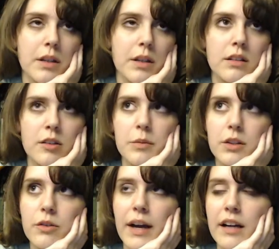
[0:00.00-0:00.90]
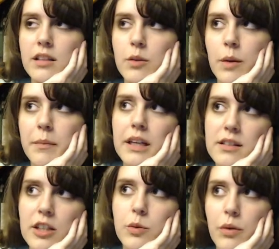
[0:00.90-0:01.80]
but in terms of actually what
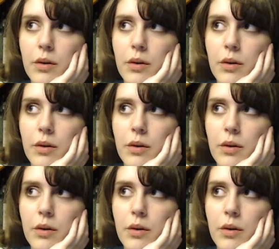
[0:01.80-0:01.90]
makes sense with